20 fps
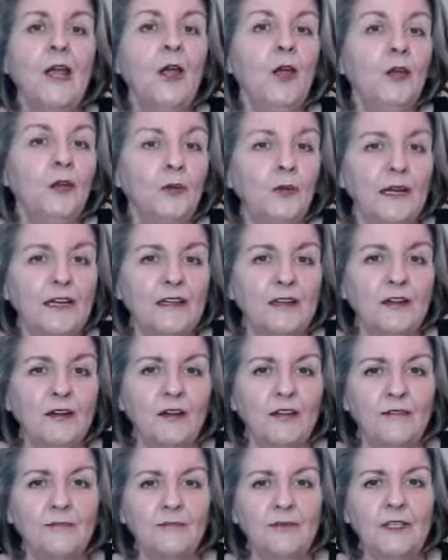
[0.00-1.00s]
credit
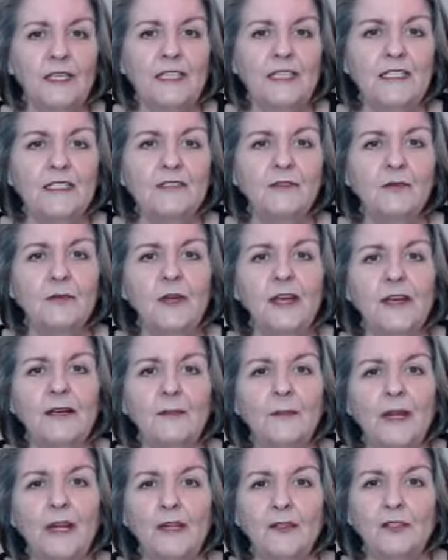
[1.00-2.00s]
card fees run
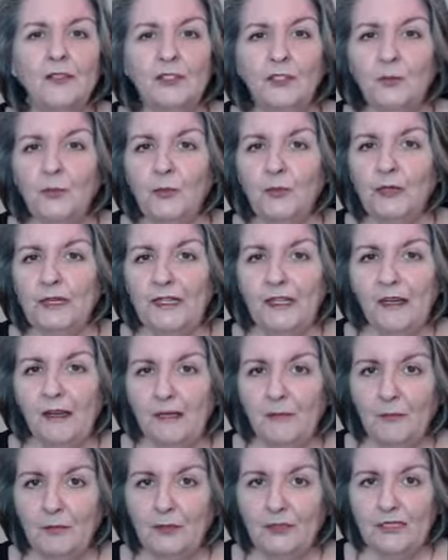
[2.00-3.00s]
about
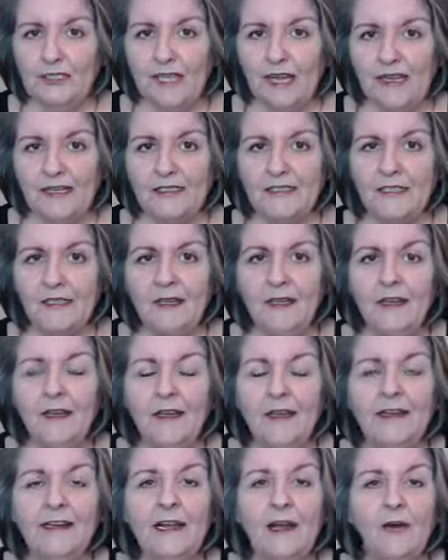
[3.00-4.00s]
2.9%.
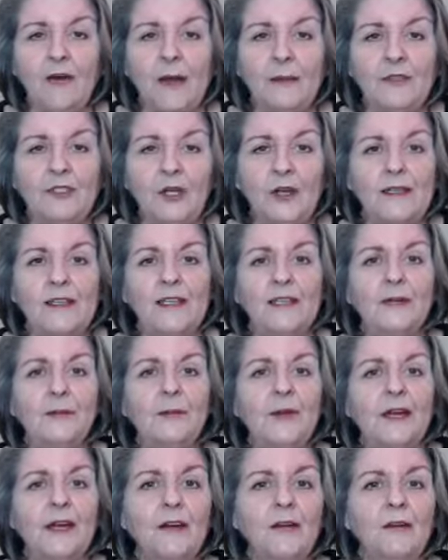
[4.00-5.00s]
Now, I'm talking
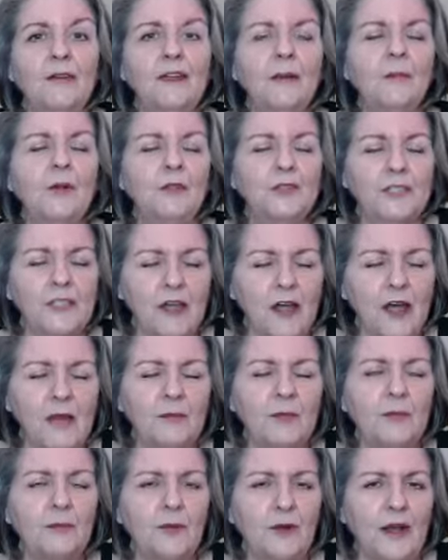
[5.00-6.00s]
about the most
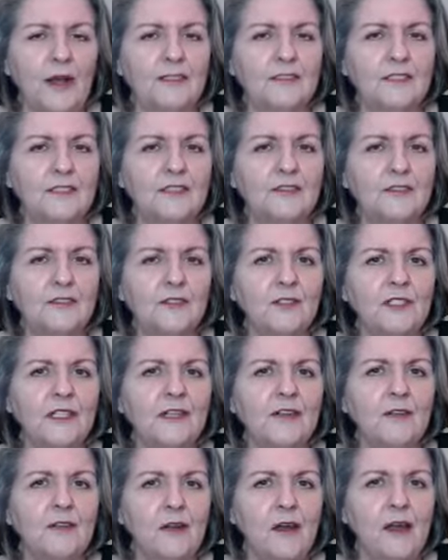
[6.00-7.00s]
common processors
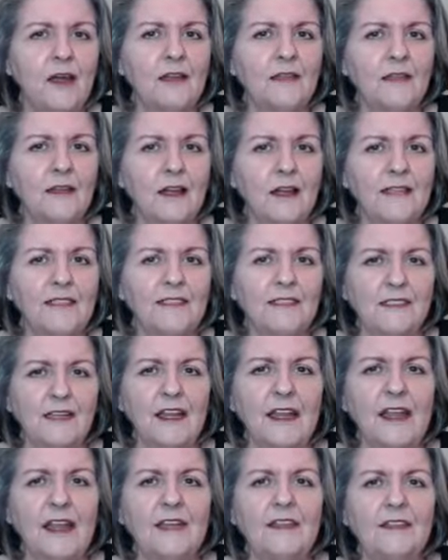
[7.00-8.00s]
that are online
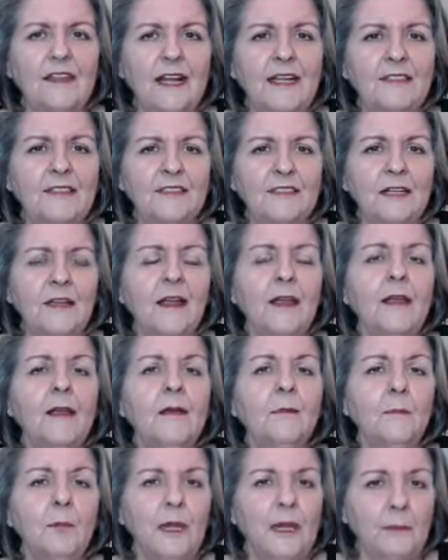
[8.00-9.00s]
today, and that's
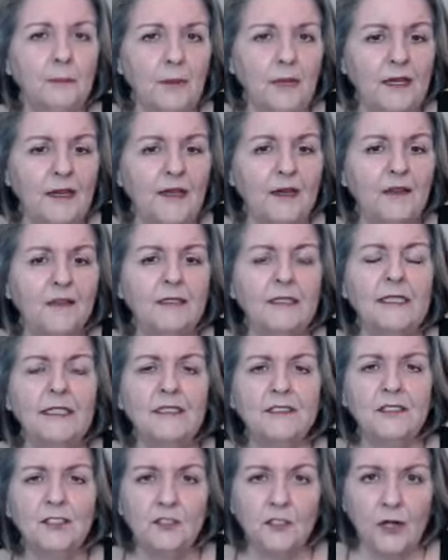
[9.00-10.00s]
PayPal
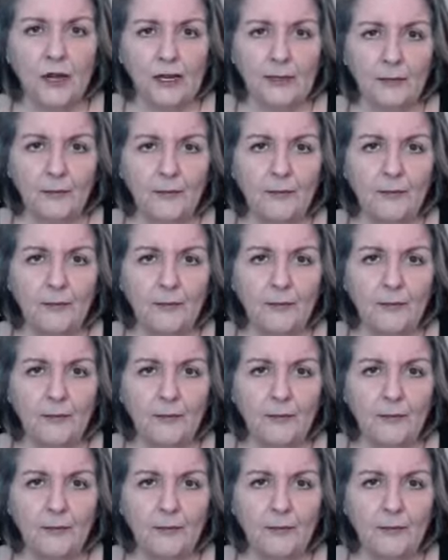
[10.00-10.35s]
and Stripe.